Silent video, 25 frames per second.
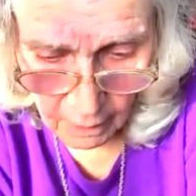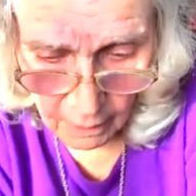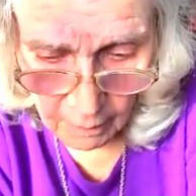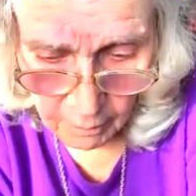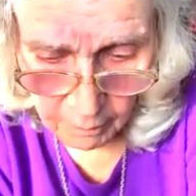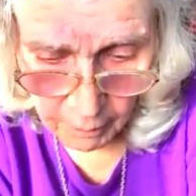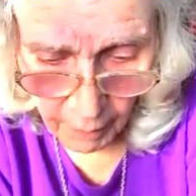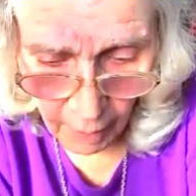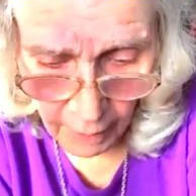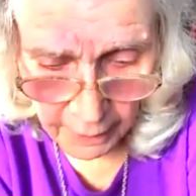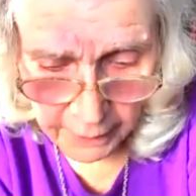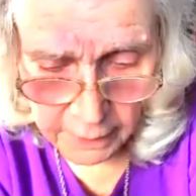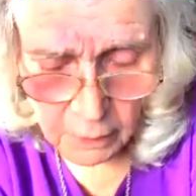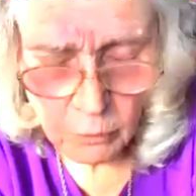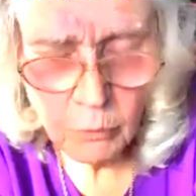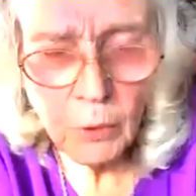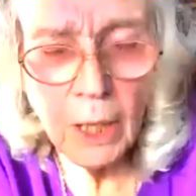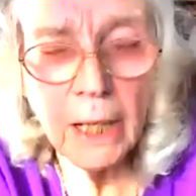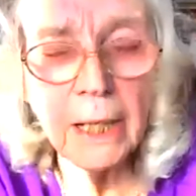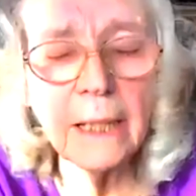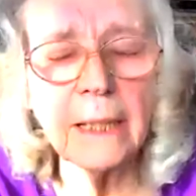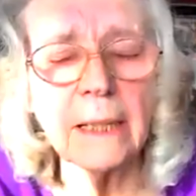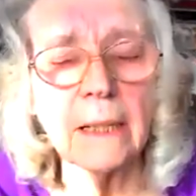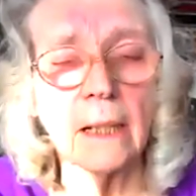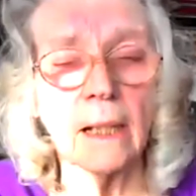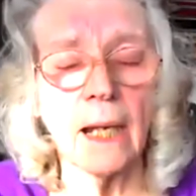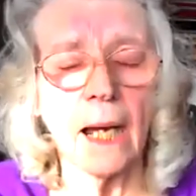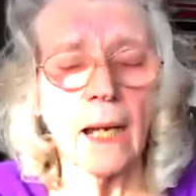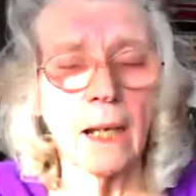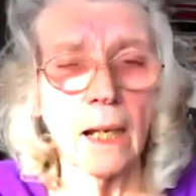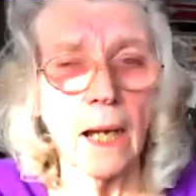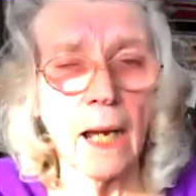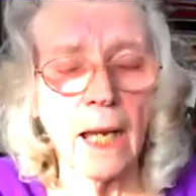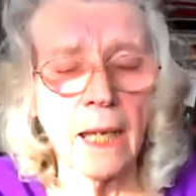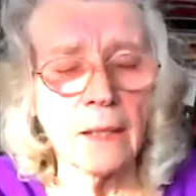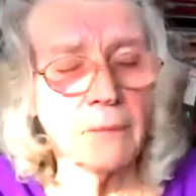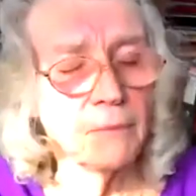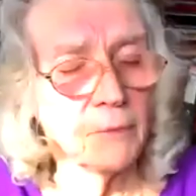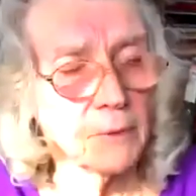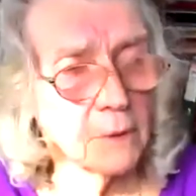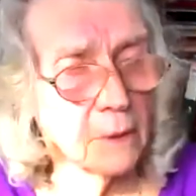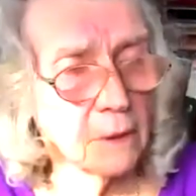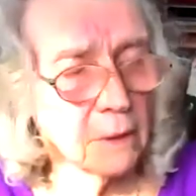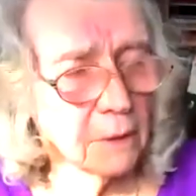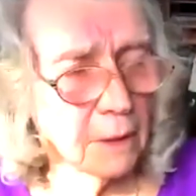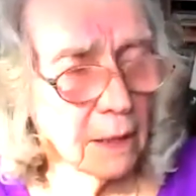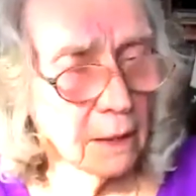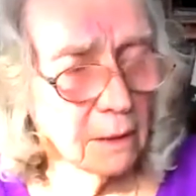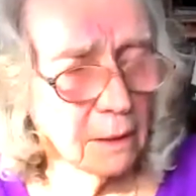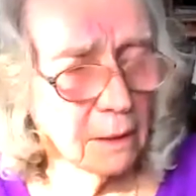By the way, Avon,
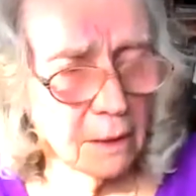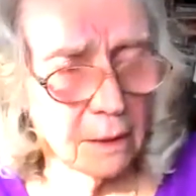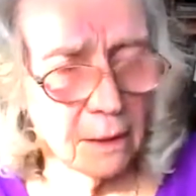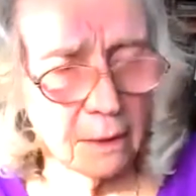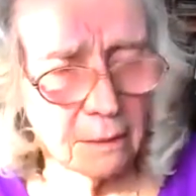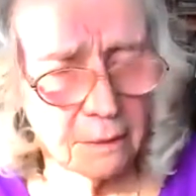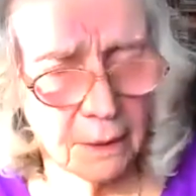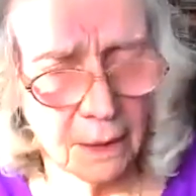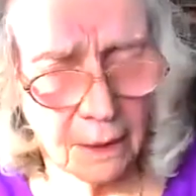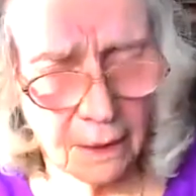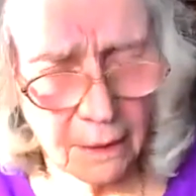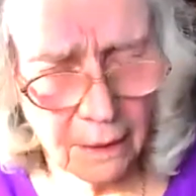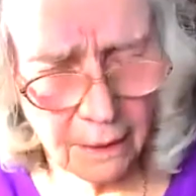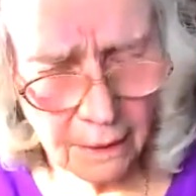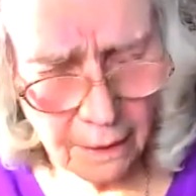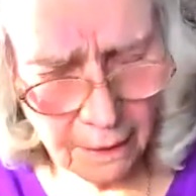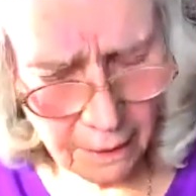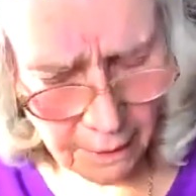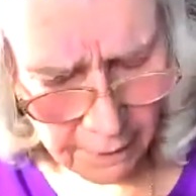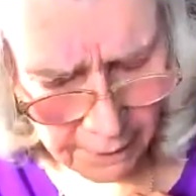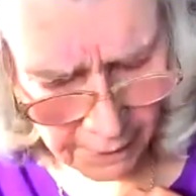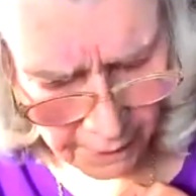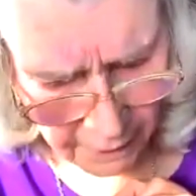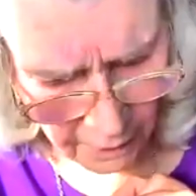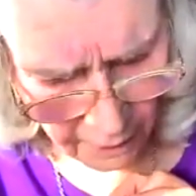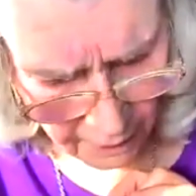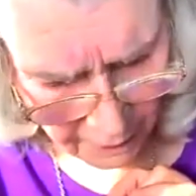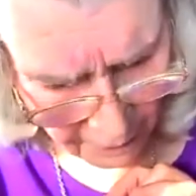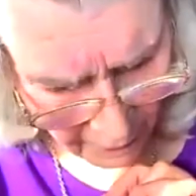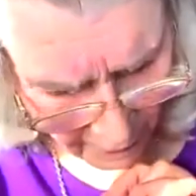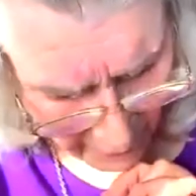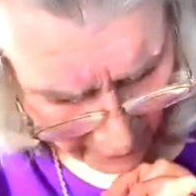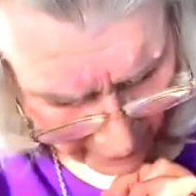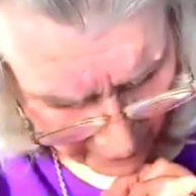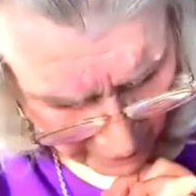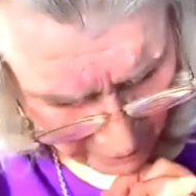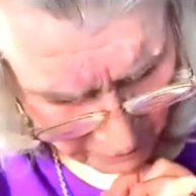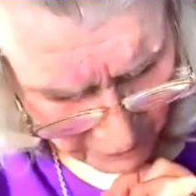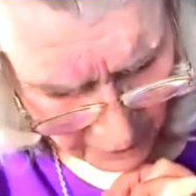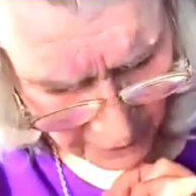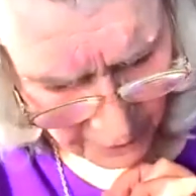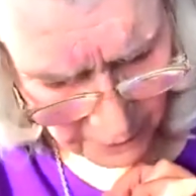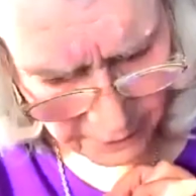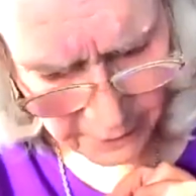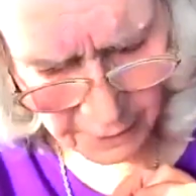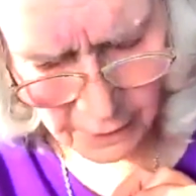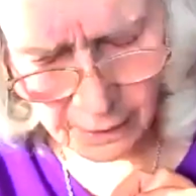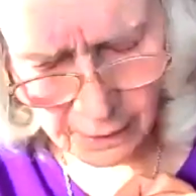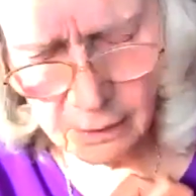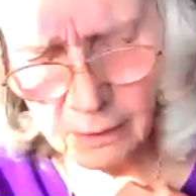the area
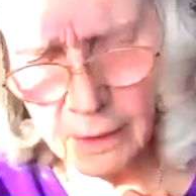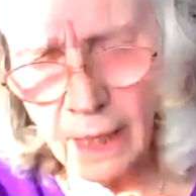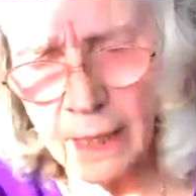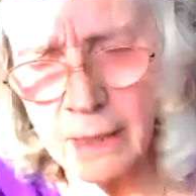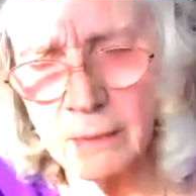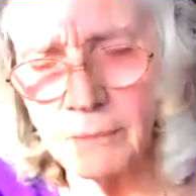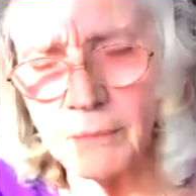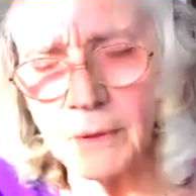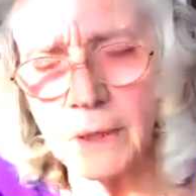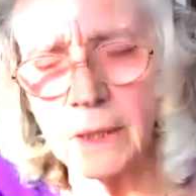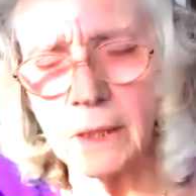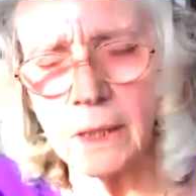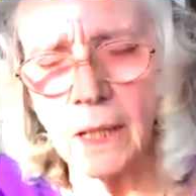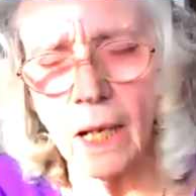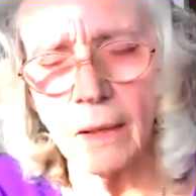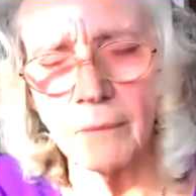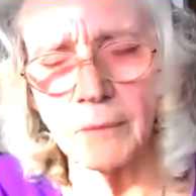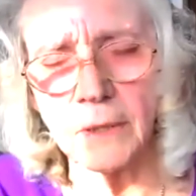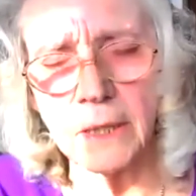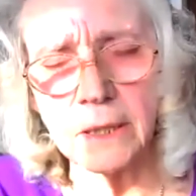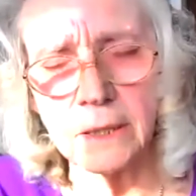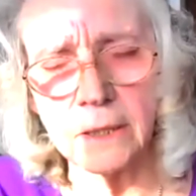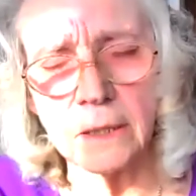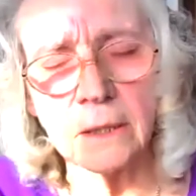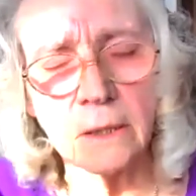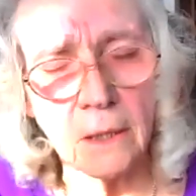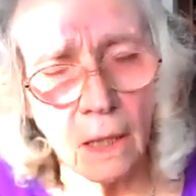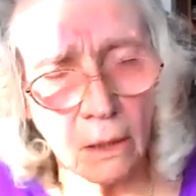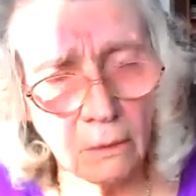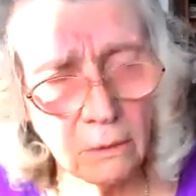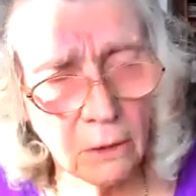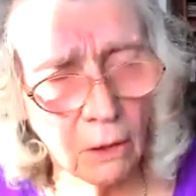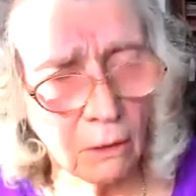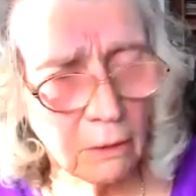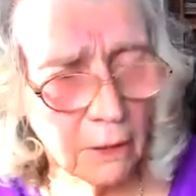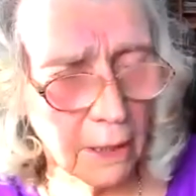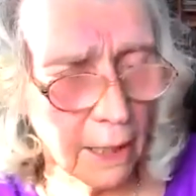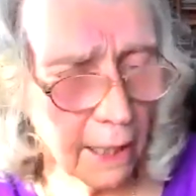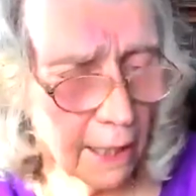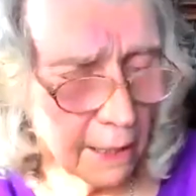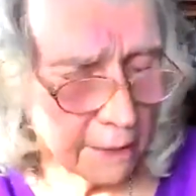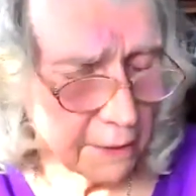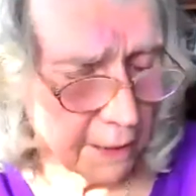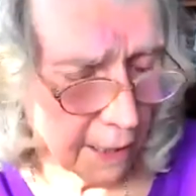that Avon covered no longer has a